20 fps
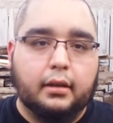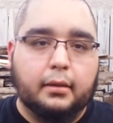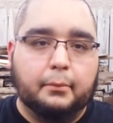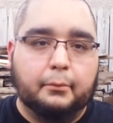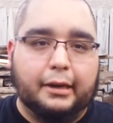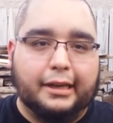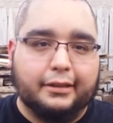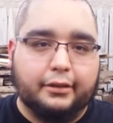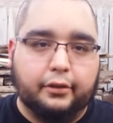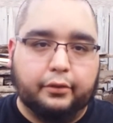
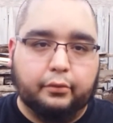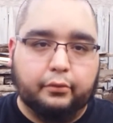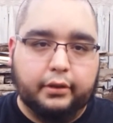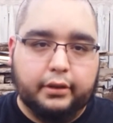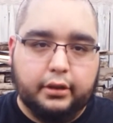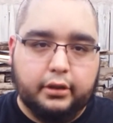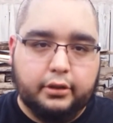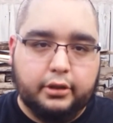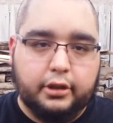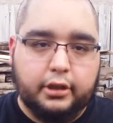practice
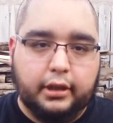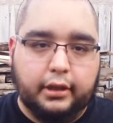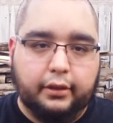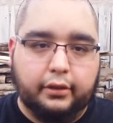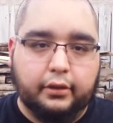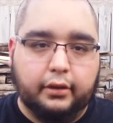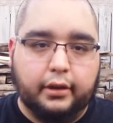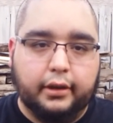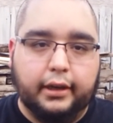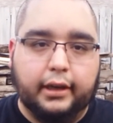with the
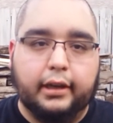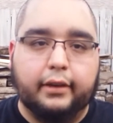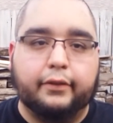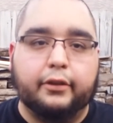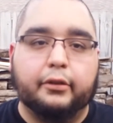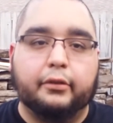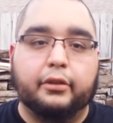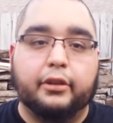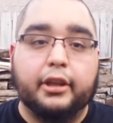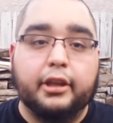sheath on, and if
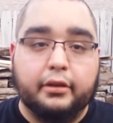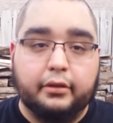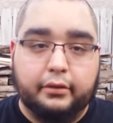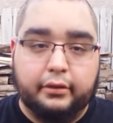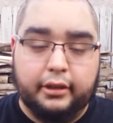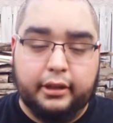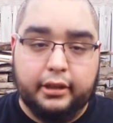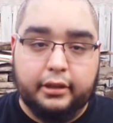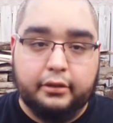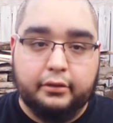you think you
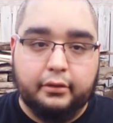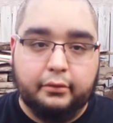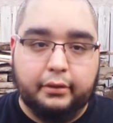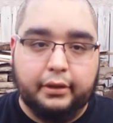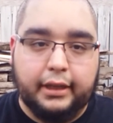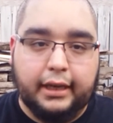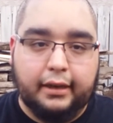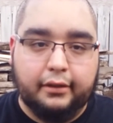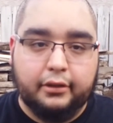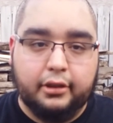can do it
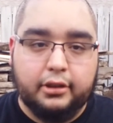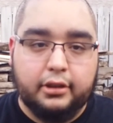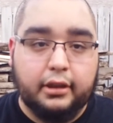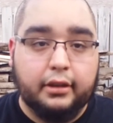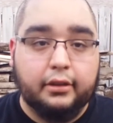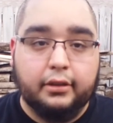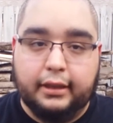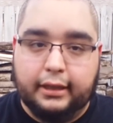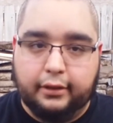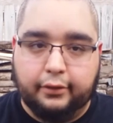without the
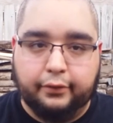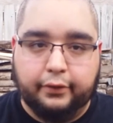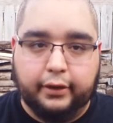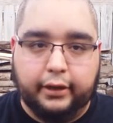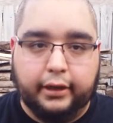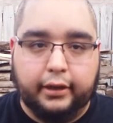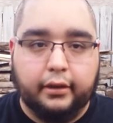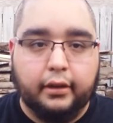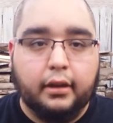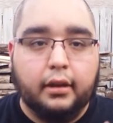sheath, that's
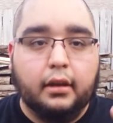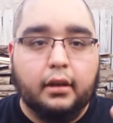fine.